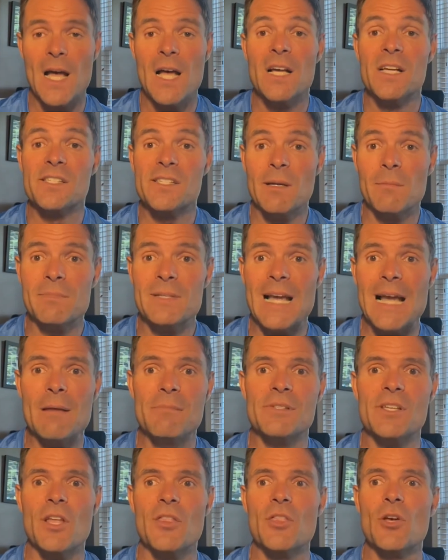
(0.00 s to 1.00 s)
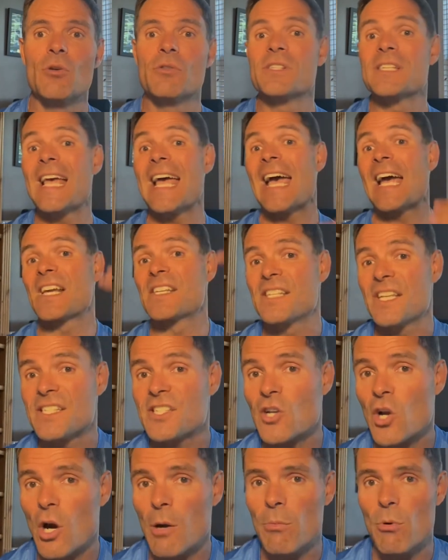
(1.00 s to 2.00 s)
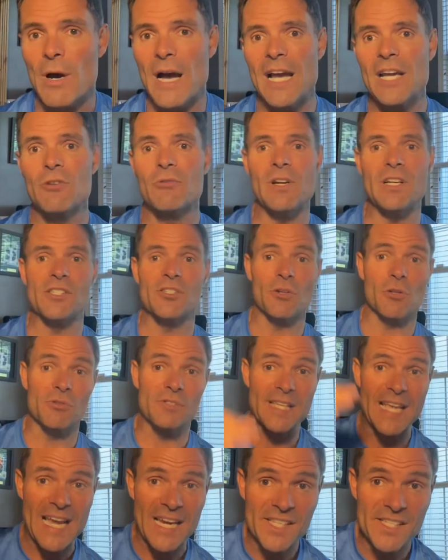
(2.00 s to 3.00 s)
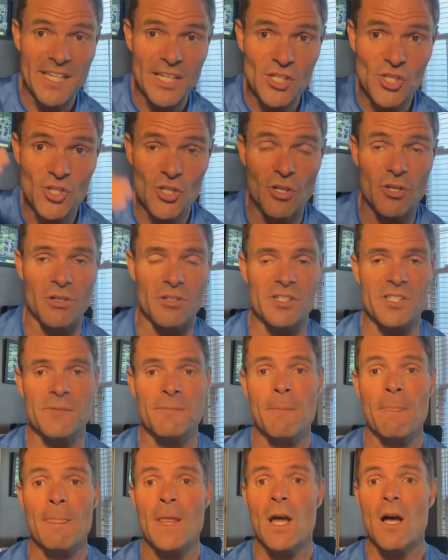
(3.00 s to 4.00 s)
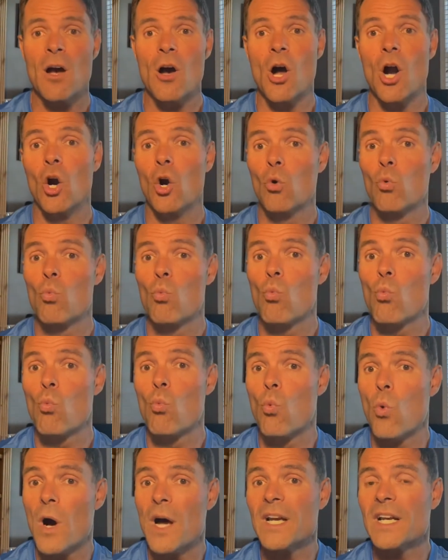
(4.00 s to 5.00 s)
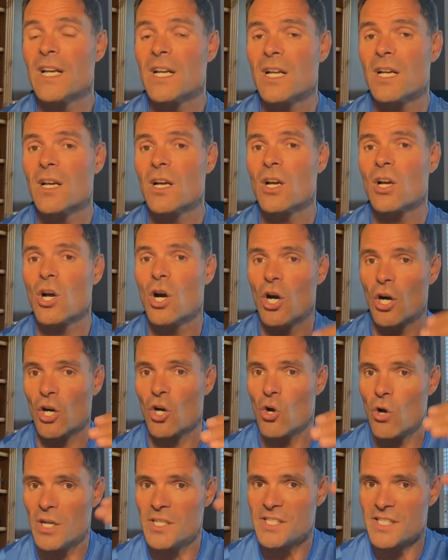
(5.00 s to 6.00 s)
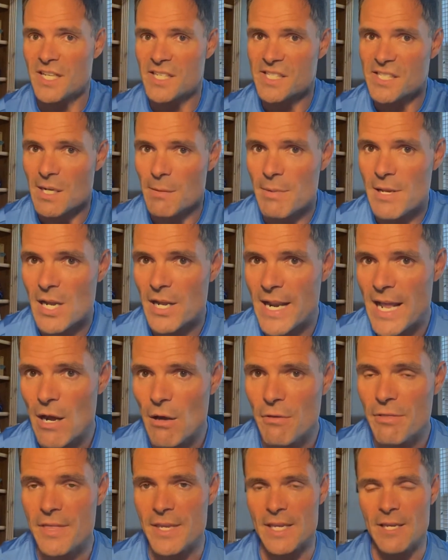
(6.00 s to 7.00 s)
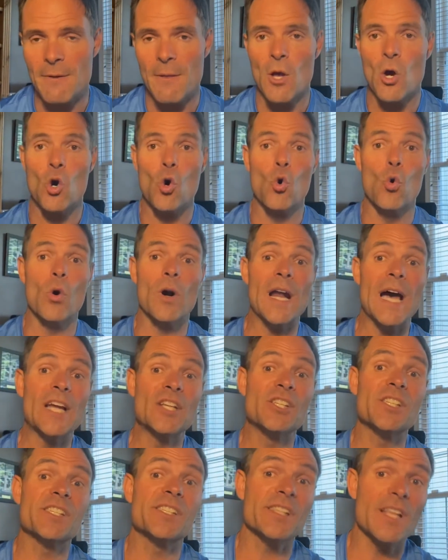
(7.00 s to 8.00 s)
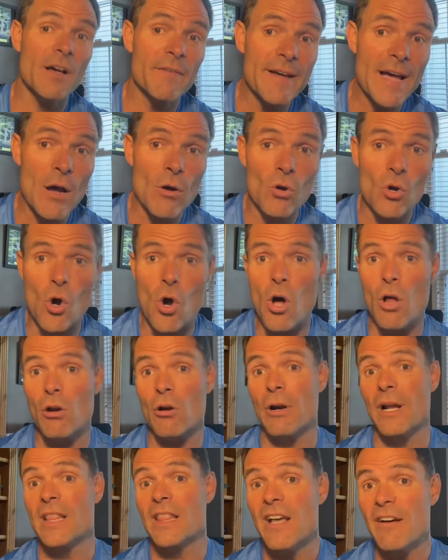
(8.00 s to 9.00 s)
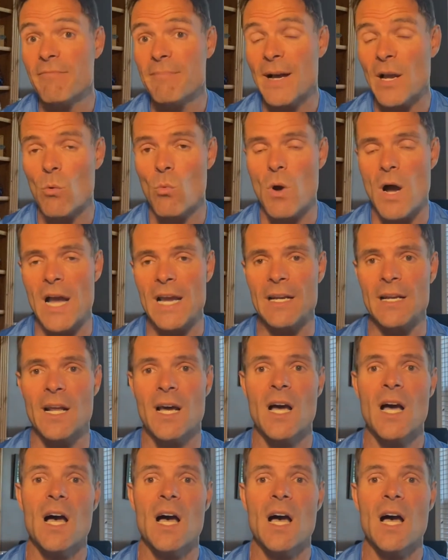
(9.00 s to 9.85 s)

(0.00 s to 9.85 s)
Sometimes those excess carbohydrates or those excess sugars are what are causing us to be unhealthy. Or I just love alcohol, or I love my wine.